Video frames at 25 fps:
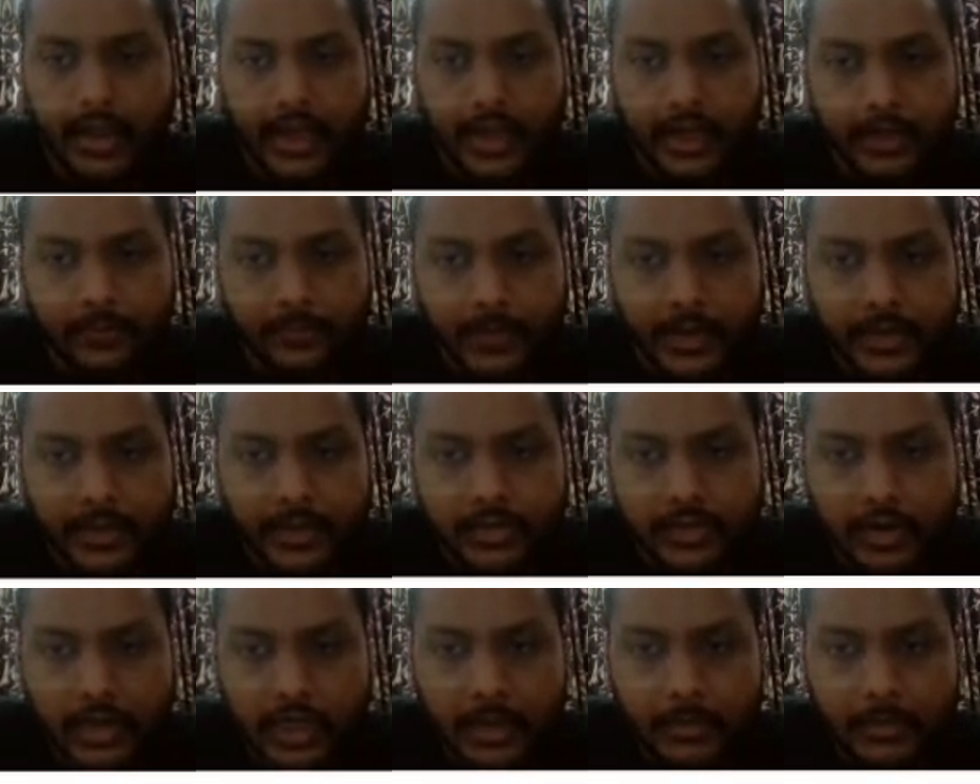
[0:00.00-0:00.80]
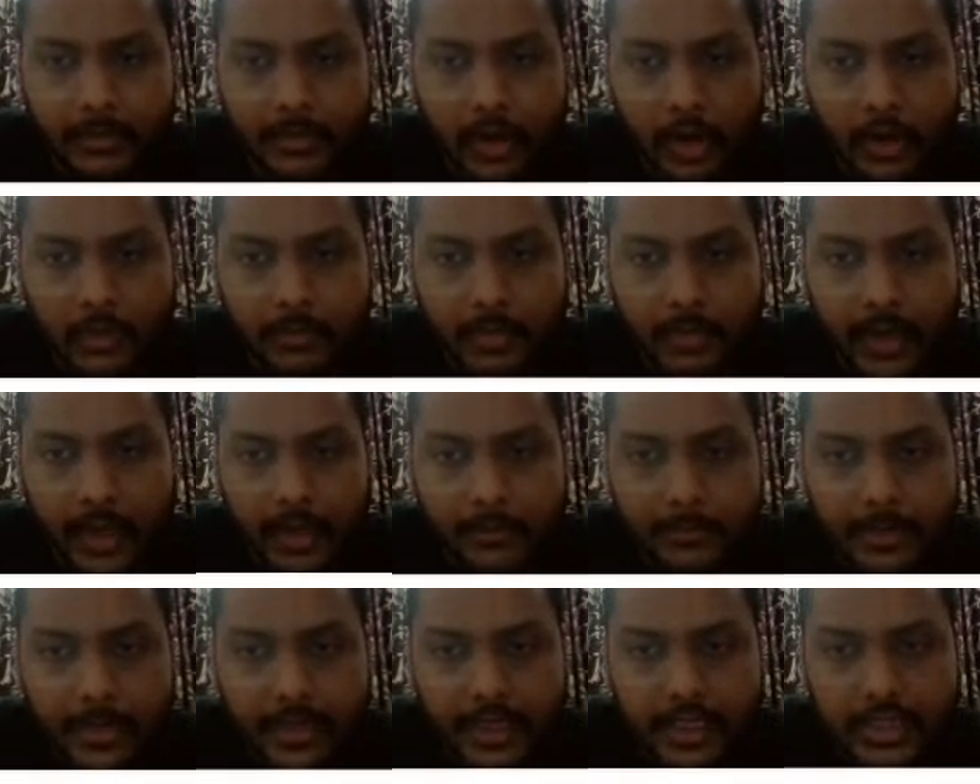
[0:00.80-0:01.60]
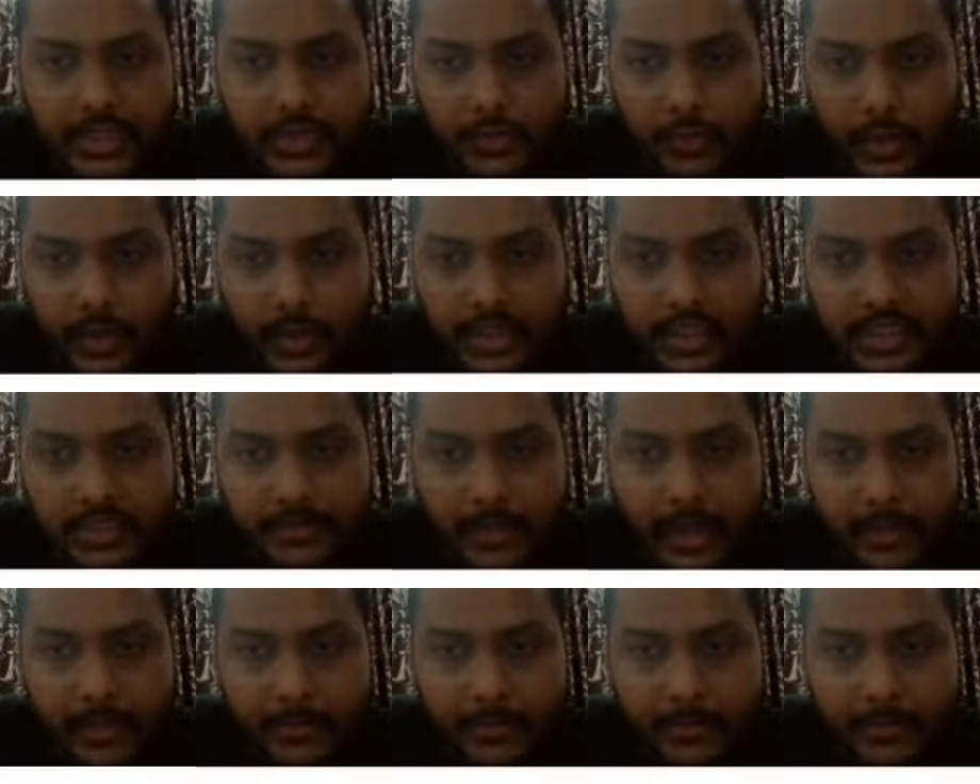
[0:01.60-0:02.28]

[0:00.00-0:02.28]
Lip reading: And if I talk about my base, what is